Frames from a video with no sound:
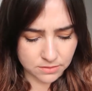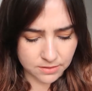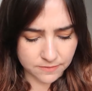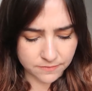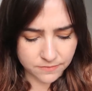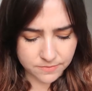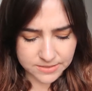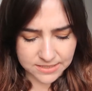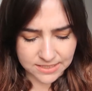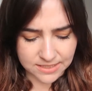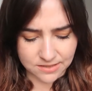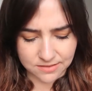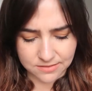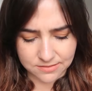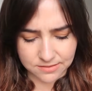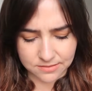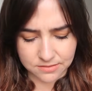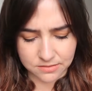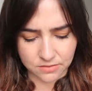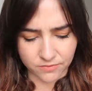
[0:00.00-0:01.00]
Everybody hates
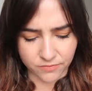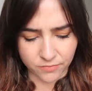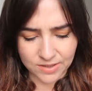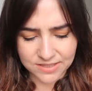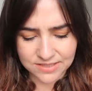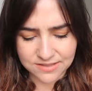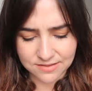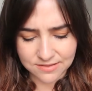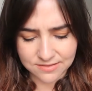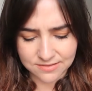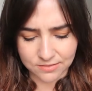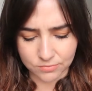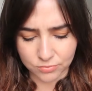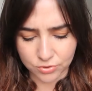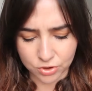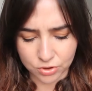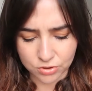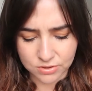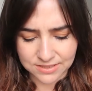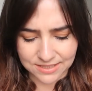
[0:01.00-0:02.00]
this stuff. Why do they still
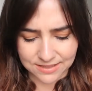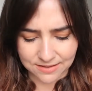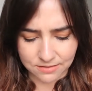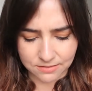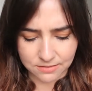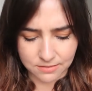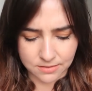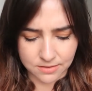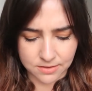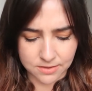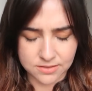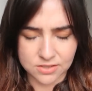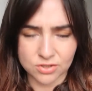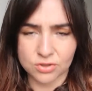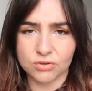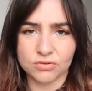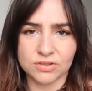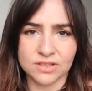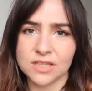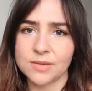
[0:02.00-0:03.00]
use it? Is it
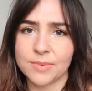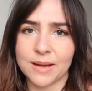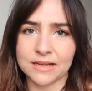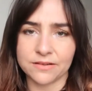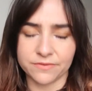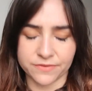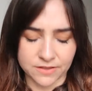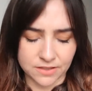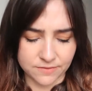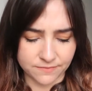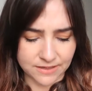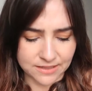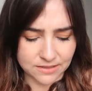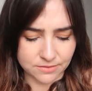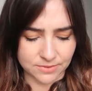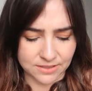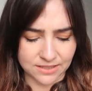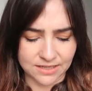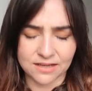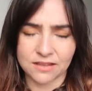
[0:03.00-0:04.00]
not really bad for the
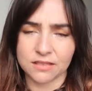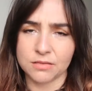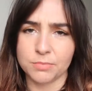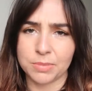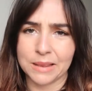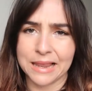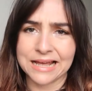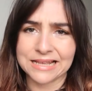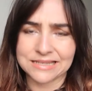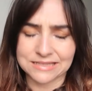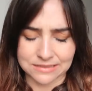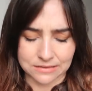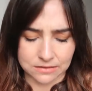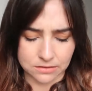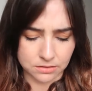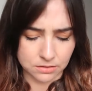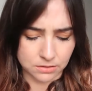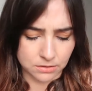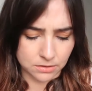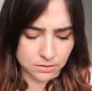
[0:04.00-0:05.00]
environment? Anything
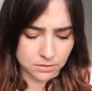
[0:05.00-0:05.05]
plastic?